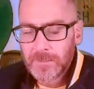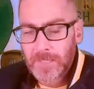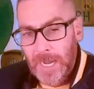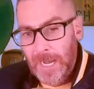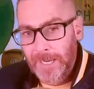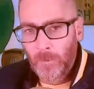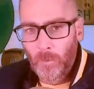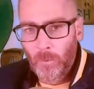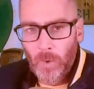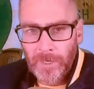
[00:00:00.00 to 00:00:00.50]

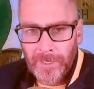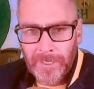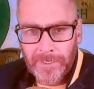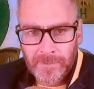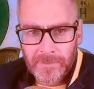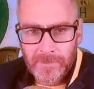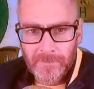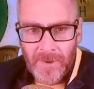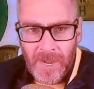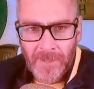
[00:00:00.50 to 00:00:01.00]
Out of one
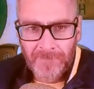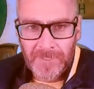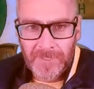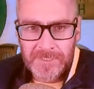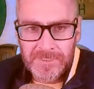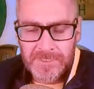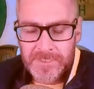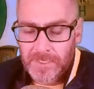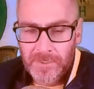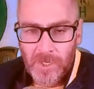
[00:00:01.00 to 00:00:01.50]
end of the mouth,
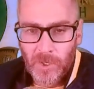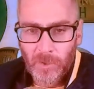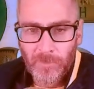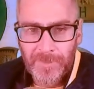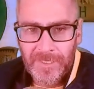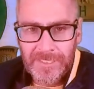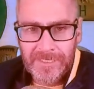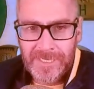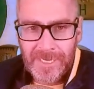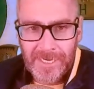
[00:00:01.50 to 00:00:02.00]
I said
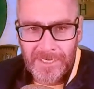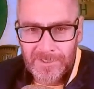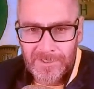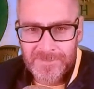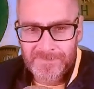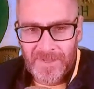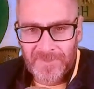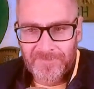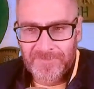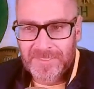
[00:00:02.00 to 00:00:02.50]
nobody cares
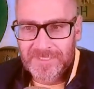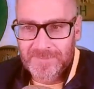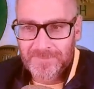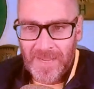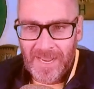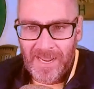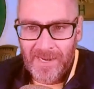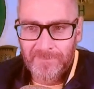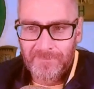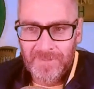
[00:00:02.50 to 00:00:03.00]
about this
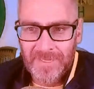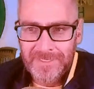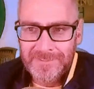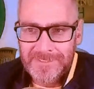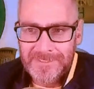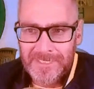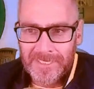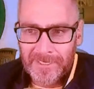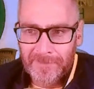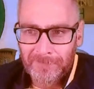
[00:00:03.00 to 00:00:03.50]
bad
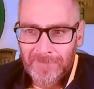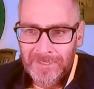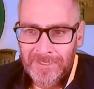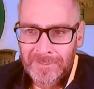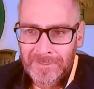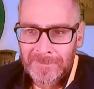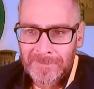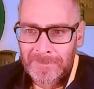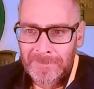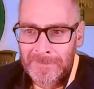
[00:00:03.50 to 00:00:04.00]
Pitt team.
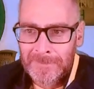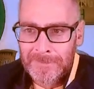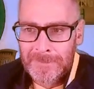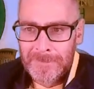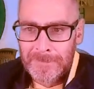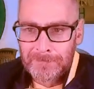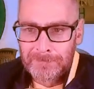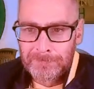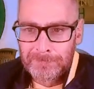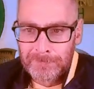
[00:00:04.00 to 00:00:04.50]

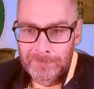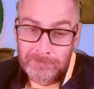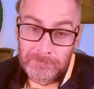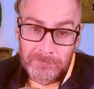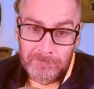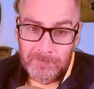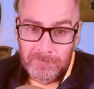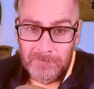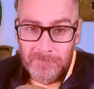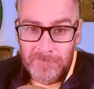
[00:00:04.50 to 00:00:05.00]

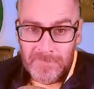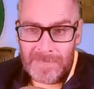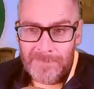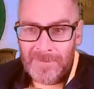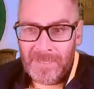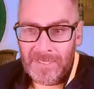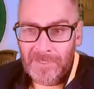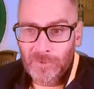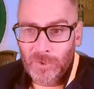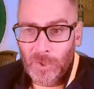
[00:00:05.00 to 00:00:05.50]
They
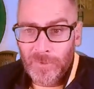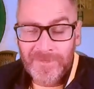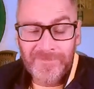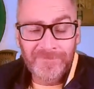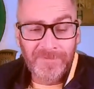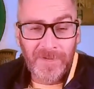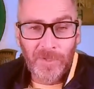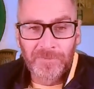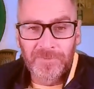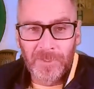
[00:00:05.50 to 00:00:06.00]
beat
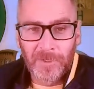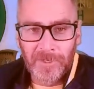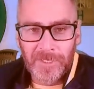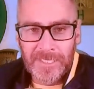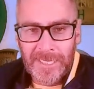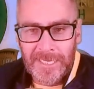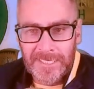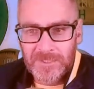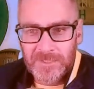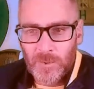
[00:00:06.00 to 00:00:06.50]
Louisville
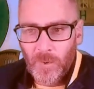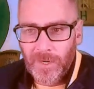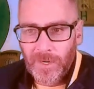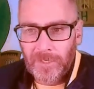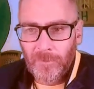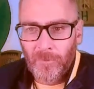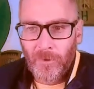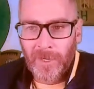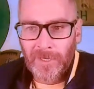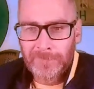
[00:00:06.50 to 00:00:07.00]

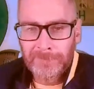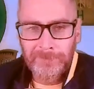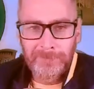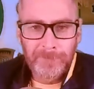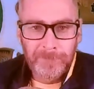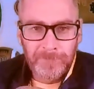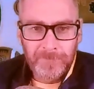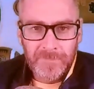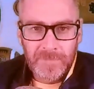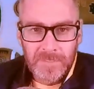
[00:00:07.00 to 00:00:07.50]
38-21.
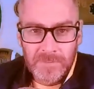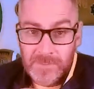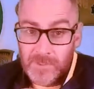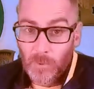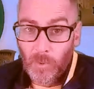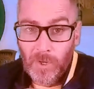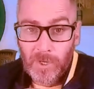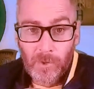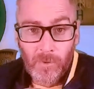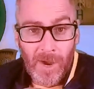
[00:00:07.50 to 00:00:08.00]
So
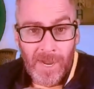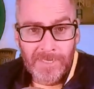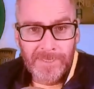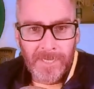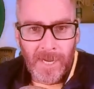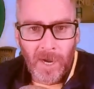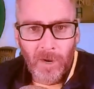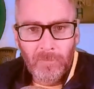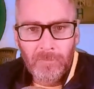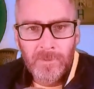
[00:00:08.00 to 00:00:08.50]
what do I know?